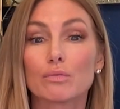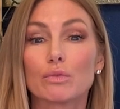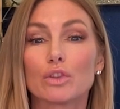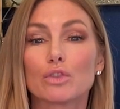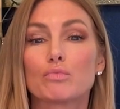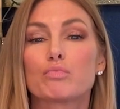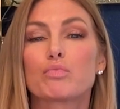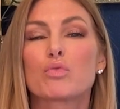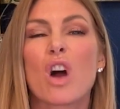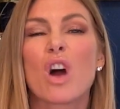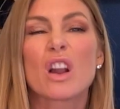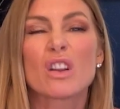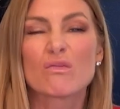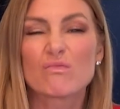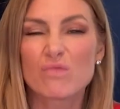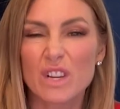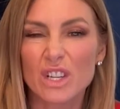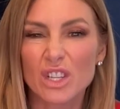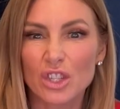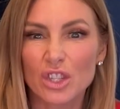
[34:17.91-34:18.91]
which brought a
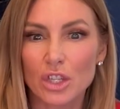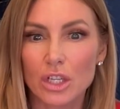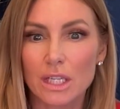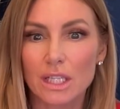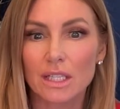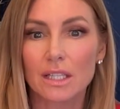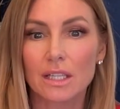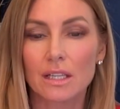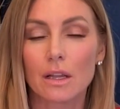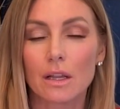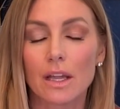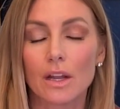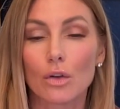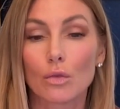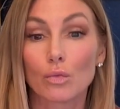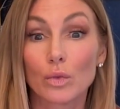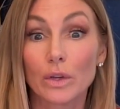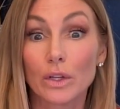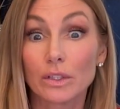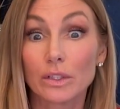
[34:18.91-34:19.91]
richness and a
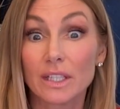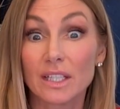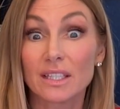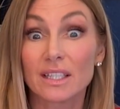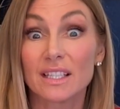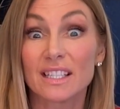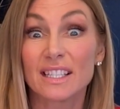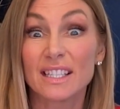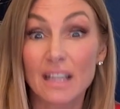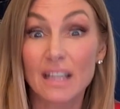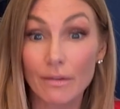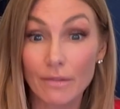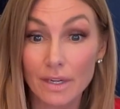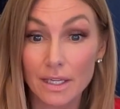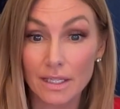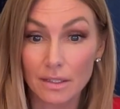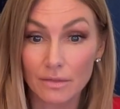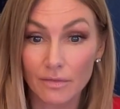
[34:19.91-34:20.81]
realness and a 70s